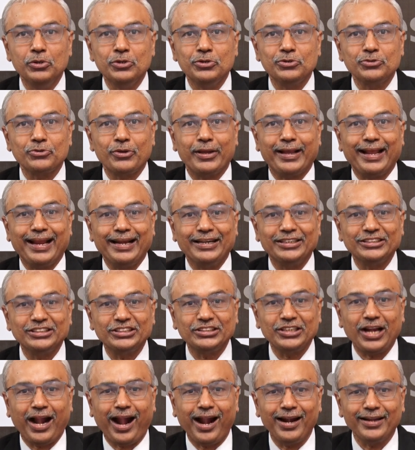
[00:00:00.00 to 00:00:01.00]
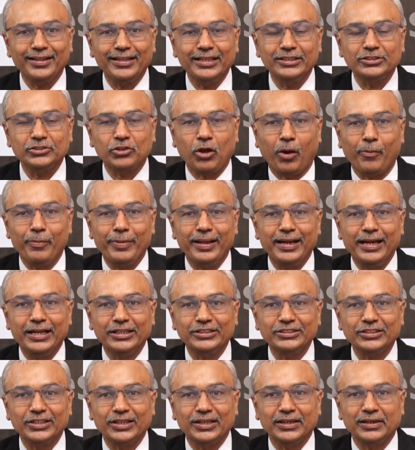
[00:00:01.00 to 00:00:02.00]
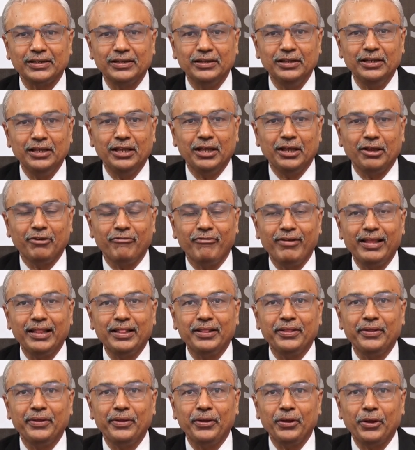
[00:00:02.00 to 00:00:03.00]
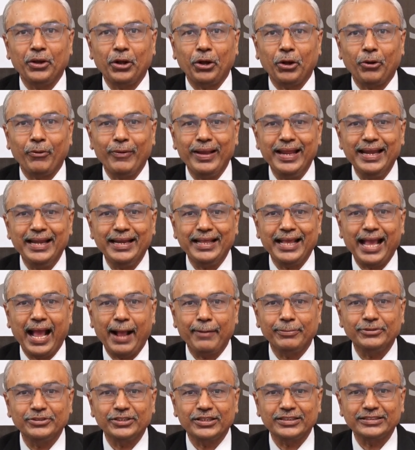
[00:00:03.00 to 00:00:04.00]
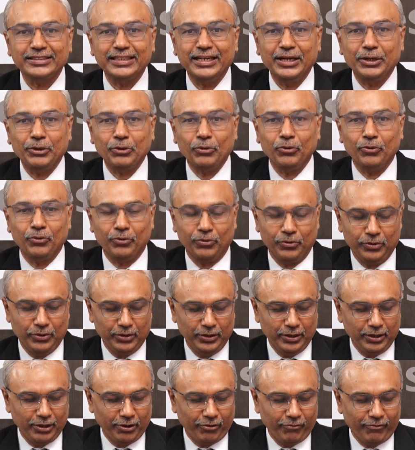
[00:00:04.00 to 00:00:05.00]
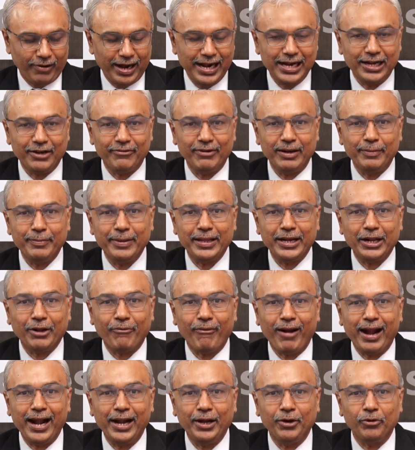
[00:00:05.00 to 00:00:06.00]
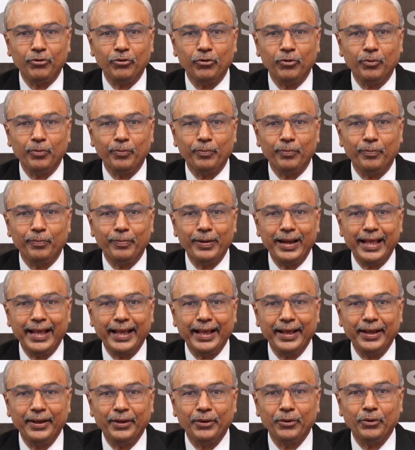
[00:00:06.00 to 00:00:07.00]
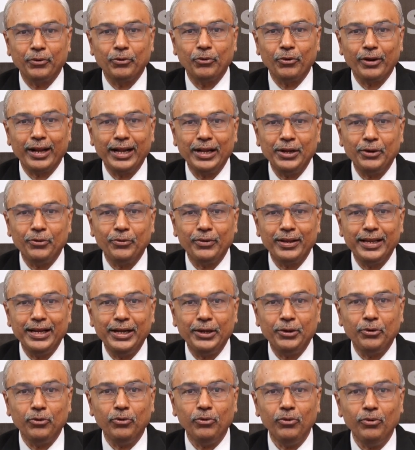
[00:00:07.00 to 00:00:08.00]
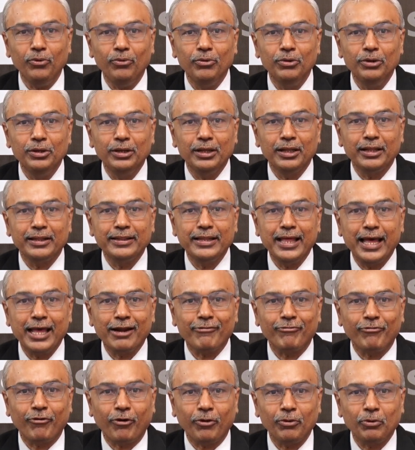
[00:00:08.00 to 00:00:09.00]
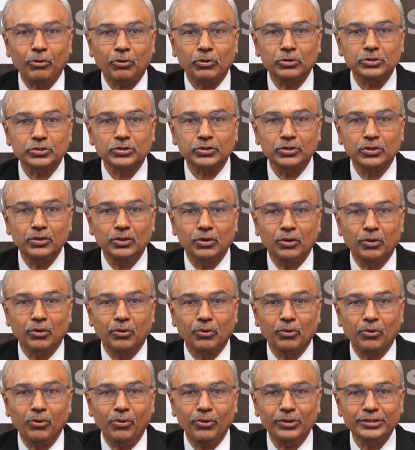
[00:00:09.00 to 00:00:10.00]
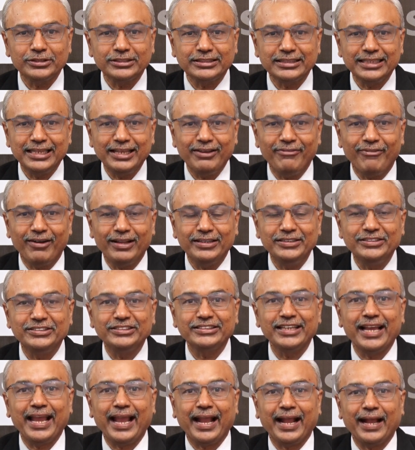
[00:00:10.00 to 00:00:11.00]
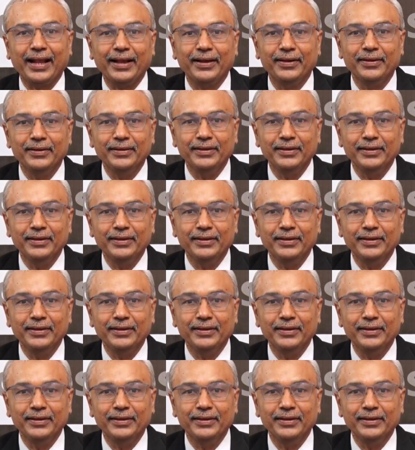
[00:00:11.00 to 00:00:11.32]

So he can start this combination with queen captures e2. White will be required to play rook into e2. There follows rook c1 check.